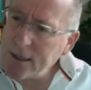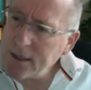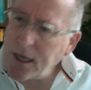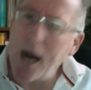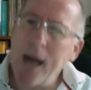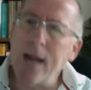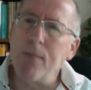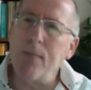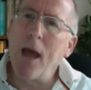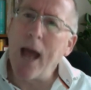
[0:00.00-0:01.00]

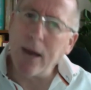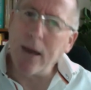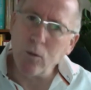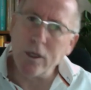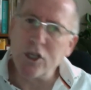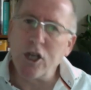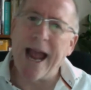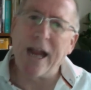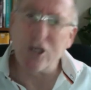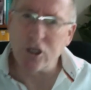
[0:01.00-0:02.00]
time at which
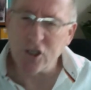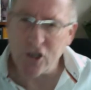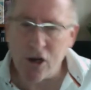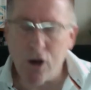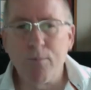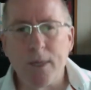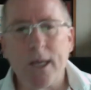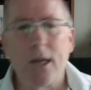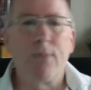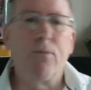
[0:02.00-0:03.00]
actions are
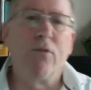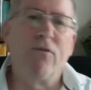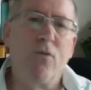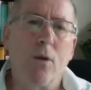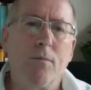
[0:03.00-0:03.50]
being performed.